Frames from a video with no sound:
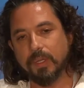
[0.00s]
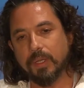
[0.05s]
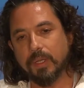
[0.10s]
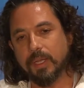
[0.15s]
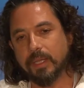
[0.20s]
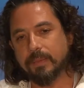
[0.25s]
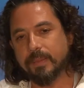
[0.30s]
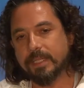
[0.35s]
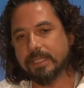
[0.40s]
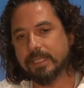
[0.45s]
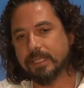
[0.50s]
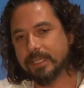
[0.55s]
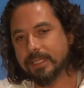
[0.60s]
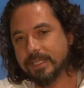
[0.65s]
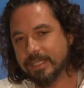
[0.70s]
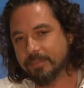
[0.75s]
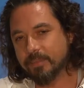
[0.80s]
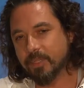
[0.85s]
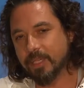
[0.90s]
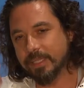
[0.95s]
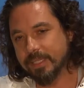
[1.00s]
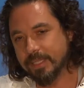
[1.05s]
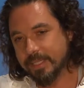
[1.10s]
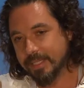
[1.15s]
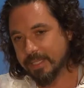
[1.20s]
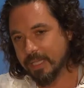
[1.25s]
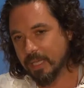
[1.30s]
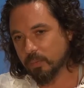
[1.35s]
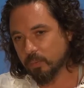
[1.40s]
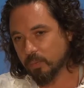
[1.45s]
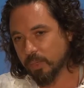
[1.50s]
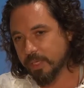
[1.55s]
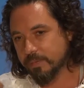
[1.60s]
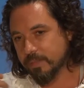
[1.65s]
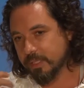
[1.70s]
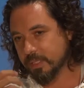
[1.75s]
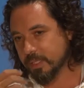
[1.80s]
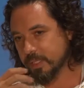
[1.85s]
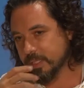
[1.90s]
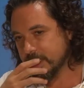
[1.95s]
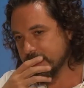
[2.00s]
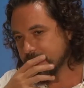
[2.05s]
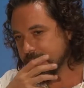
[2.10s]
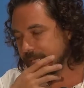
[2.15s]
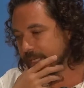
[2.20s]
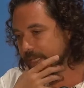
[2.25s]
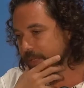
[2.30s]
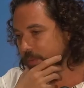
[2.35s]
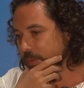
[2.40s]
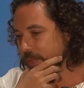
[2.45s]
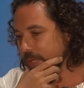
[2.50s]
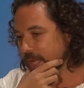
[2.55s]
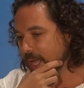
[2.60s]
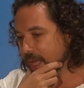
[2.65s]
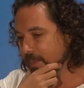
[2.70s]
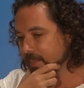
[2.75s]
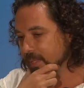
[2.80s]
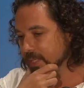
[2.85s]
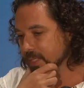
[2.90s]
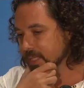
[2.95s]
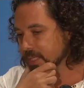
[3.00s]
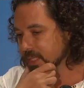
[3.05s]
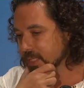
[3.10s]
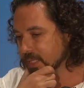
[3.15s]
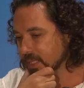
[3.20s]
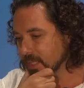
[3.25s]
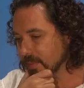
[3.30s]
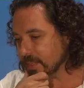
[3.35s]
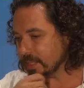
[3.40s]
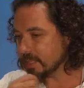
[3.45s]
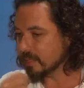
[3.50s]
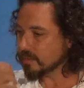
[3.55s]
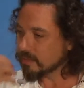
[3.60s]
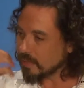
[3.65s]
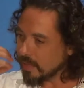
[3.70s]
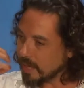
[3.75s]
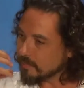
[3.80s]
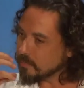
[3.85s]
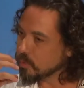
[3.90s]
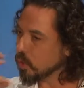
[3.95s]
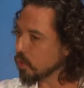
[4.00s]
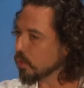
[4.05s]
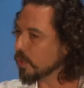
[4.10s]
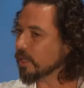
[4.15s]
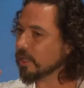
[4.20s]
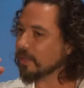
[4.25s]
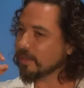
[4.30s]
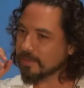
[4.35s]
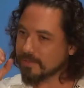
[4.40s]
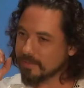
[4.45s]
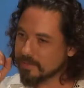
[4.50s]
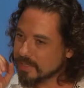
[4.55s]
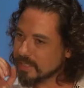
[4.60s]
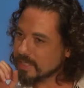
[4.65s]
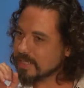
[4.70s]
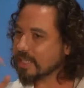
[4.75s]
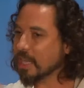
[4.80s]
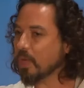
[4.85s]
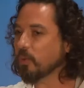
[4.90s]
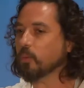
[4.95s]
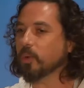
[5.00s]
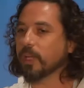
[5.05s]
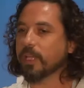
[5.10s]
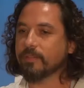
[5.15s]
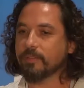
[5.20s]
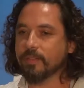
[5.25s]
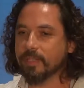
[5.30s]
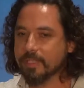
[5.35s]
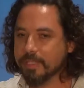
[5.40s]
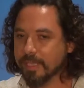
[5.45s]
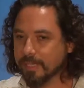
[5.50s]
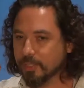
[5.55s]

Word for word: and basically simulating sound waves and understanding what happens. I mean, I'm talking and there is a sound wave and it's